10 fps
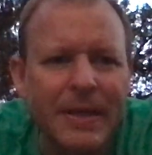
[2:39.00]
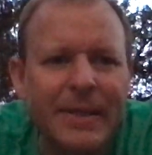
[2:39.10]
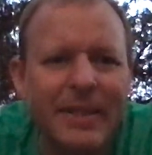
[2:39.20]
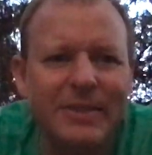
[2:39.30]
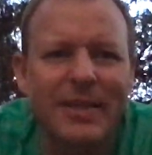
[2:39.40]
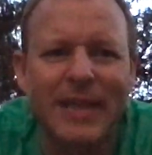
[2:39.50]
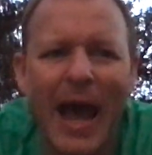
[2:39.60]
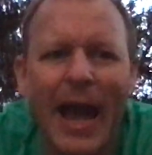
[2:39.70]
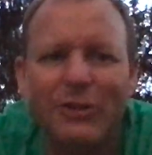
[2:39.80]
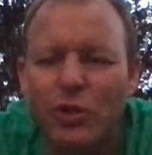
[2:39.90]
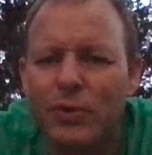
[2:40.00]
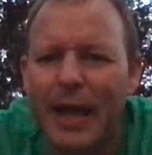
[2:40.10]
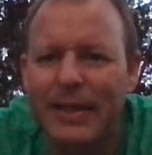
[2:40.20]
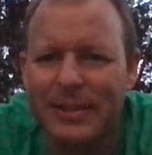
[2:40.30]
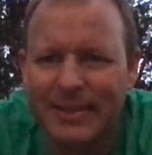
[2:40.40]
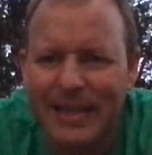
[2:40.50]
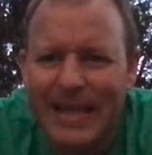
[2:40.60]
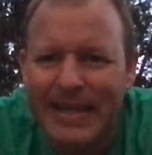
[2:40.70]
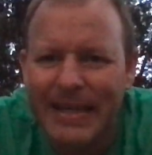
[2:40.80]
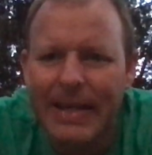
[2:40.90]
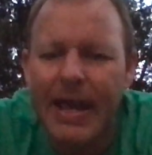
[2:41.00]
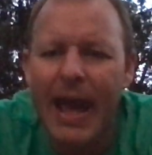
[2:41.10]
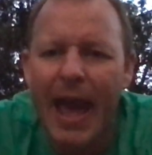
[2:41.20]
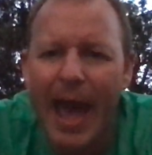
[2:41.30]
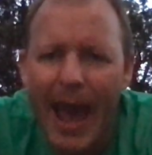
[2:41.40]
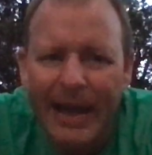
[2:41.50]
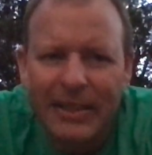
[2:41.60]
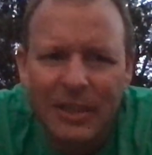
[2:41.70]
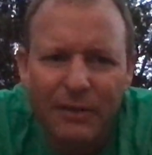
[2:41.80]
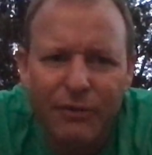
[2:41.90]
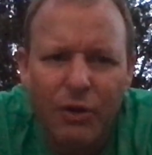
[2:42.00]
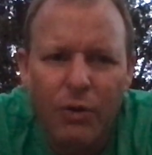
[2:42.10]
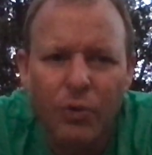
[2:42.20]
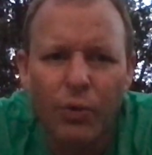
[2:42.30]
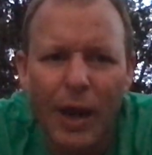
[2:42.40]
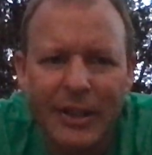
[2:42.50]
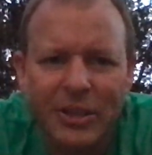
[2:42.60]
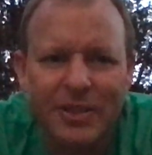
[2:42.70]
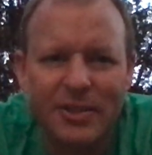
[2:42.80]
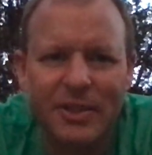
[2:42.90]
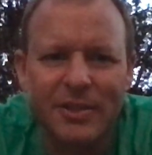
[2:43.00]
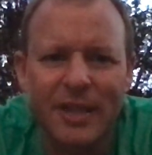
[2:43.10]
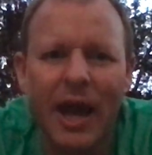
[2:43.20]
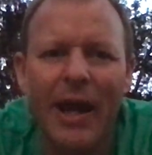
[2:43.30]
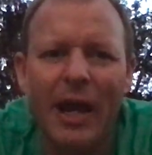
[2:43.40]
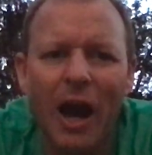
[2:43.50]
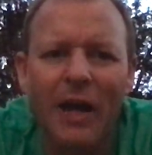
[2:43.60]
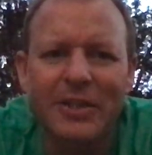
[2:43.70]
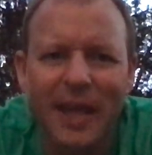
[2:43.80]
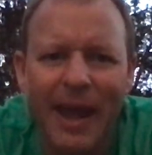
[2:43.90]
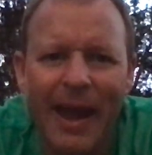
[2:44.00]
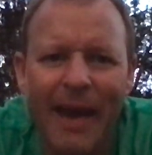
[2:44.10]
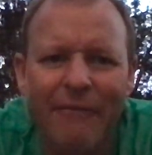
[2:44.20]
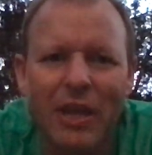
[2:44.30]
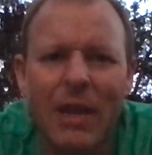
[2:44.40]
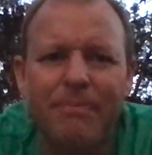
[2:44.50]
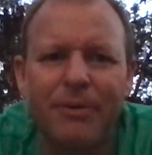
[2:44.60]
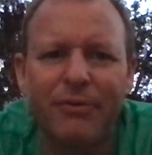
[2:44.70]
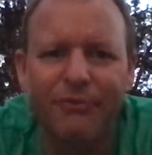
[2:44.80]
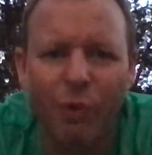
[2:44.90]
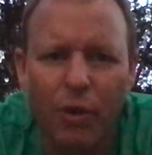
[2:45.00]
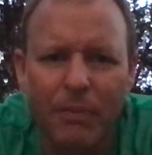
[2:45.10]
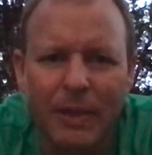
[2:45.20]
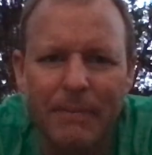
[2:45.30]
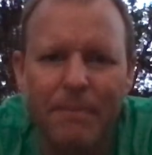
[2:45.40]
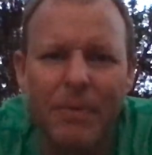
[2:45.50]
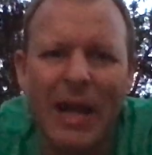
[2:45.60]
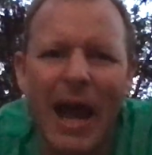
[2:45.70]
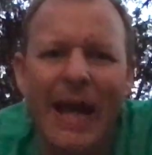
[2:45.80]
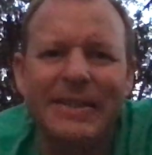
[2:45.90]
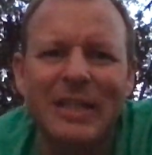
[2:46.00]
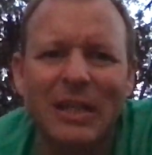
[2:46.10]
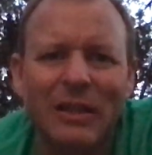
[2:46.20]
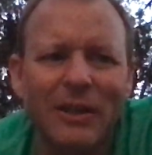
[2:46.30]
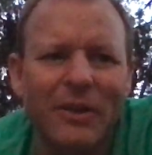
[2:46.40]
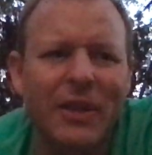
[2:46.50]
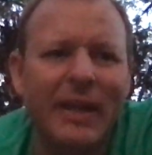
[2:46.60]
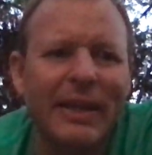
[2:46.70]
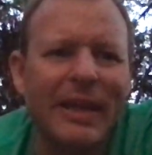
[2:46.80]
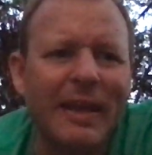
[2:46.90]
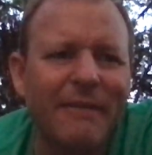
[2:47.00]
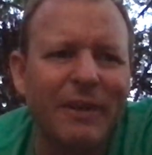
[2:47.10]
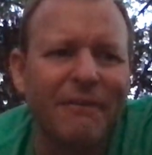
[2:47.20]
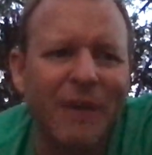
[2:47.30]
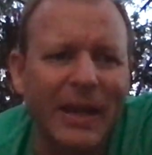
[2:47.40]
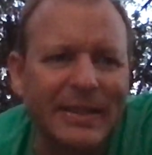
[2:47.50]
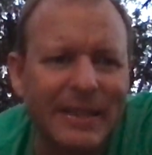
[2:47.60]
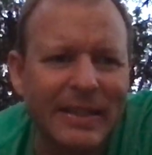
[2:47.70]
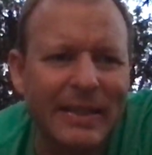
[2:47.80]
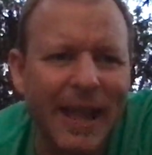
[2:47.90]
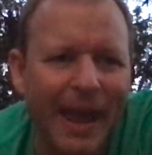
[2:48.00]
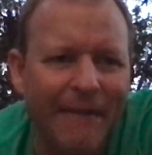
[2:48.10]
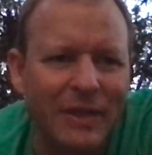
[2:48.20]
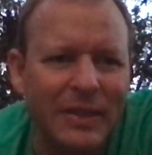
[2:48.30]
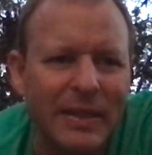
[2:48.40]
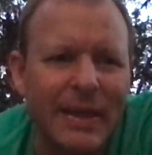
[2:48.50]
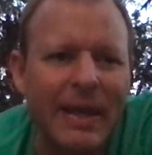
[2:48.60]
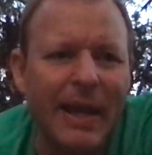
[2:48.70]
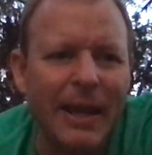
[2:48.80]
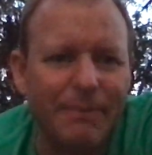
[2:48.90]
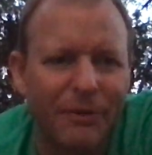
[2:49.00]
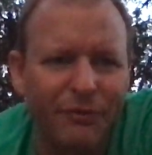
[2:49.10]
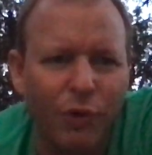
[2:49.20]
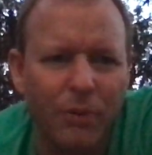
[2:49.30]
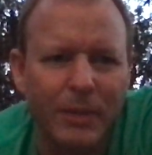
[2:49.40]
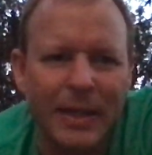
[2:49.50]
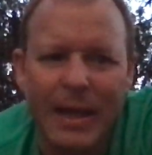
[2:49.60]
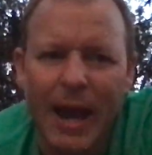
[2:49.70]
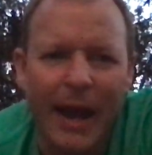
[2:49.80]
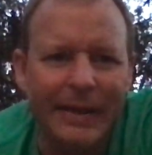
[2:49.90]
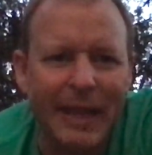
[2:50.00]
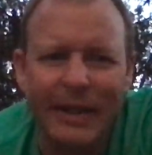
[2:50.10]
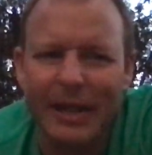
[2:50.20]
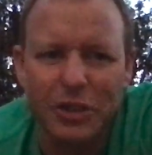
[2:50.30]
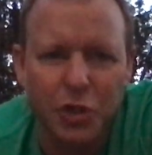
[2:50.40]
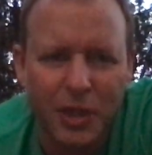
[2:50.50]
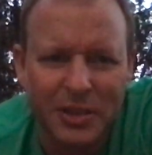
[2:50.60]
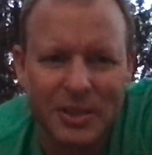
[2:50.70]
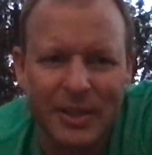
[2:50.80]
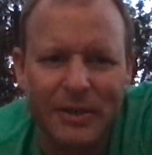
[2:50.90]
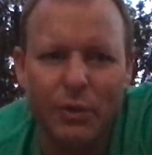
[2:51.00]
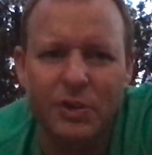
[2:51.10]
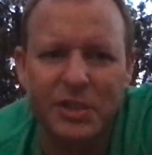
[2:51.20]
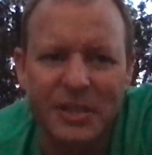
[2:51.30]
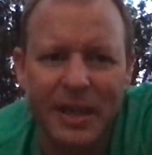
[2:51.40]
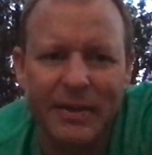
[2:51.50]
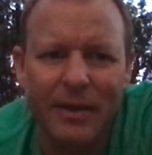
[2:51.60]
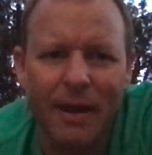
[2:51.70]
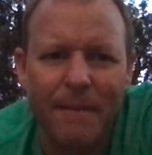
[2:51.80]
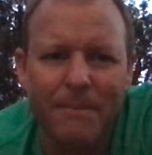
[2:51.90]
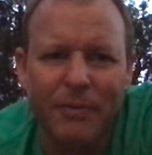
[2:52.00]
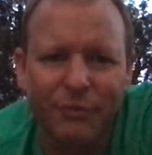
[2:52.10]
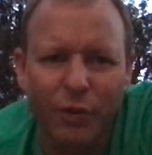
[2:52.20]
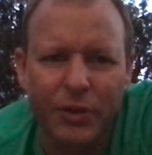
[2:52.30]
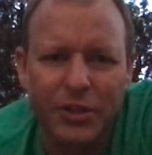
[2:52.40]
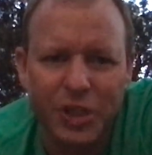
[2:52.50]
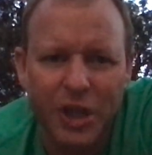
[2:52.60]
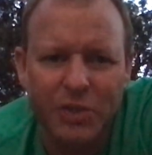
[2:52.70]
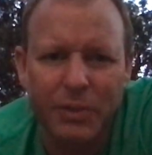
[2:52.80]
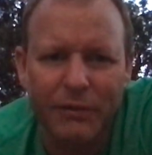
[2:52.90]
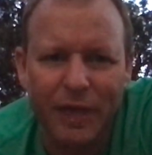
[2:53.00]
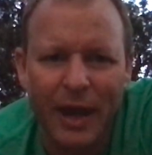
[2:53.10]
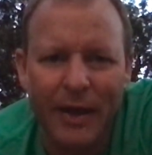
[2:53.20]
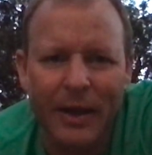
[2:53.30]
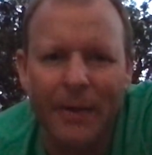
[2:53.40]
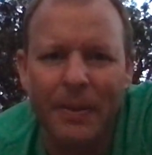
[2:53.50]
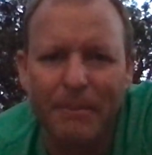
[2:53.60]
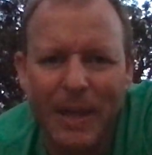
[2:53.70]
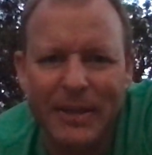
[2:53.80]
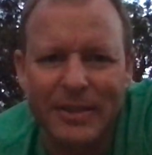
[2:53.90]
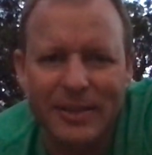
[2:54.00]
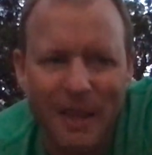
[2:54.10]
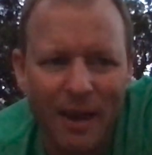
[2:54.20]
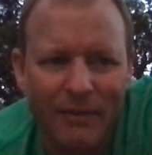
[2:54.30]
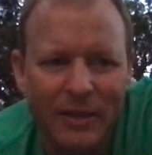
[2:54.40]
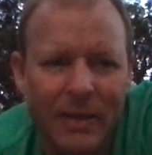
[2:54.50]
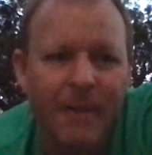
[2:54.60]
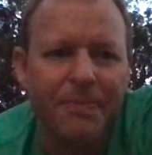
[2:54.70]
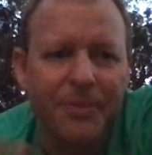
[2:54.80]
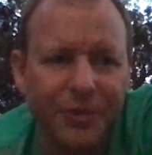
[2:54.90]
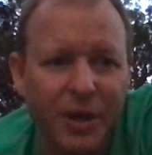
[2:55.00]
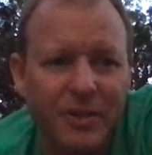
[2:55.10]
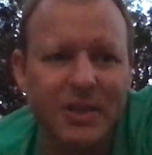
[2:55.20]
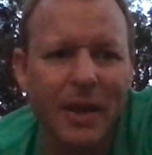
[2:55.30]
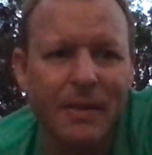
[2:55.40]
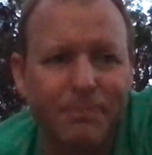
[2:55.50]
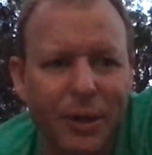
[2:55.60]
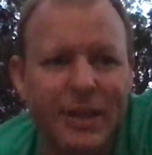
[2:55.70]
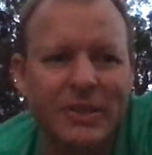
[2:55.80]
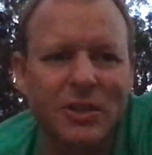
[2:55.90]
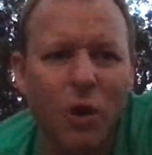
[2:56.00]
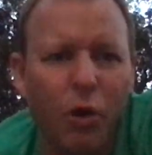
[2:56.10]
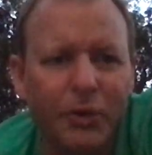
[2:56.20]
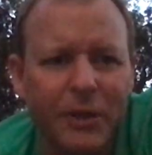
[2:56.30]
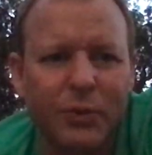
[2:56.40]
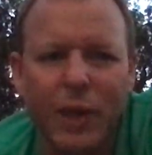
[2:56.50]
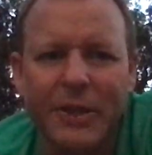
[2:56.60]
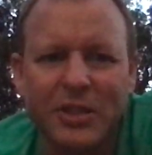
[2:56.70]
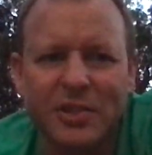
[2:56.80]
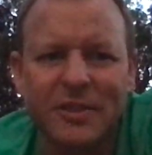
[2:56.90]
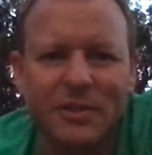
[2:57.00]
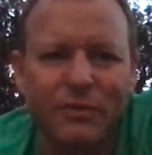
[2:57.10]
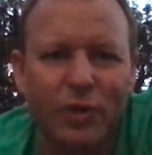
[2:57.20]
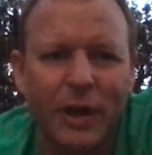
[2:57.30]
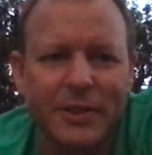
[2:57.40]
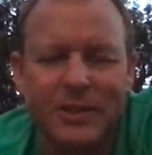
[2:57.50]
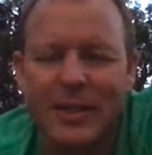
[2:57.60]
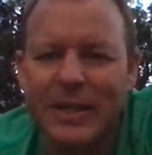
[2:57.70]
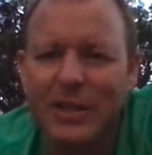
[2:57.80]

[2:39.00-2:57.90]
He says, "I do not seek active righteousness I ought to have and perform it, but I declare that even if I did have it and perform it, I cannot trust in it or stand up before the judgment of God on the basis of it. Thus I embrace only the righteousness of Christ."